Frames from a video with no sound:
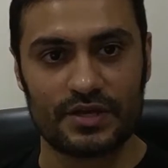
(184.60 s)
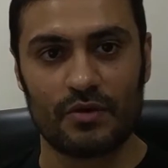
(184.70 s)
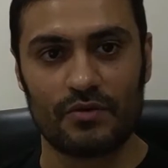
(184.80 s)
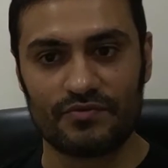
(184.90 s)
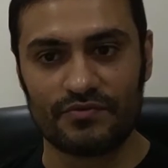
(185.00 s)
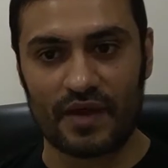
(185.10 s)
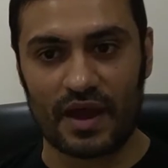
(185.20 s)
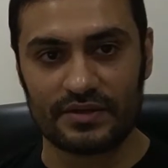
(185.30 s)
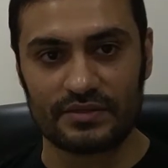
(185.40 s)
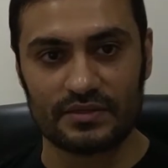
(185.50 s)
of
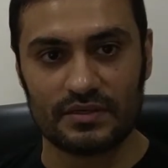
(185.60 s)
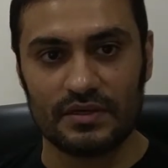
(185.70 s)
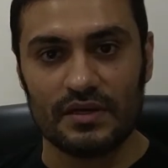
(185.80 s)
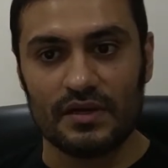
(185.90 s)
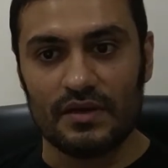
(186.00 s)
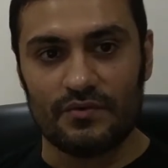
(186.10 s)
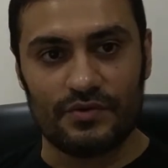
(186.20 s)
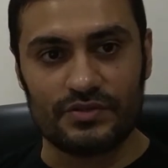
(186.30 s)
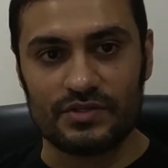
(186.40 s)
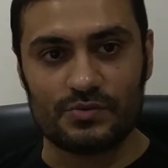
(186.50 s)
fat,
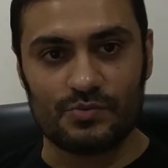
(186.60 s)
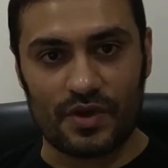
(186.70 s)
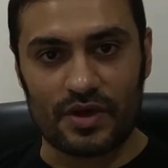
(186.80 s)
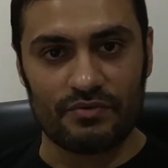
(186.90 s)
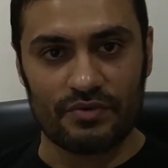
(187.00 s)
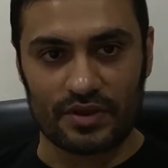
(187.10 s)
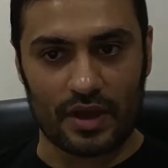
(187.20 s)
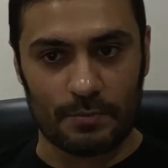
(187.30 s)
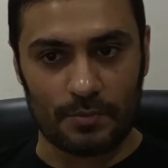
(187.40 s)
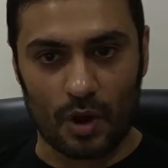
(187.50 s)
which is very,
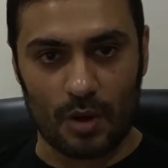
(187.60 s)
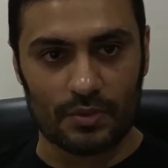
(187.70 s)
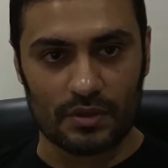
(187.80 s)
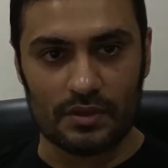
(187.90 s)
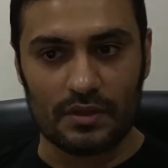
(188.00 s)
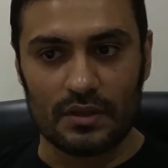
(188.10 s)
very abnormal.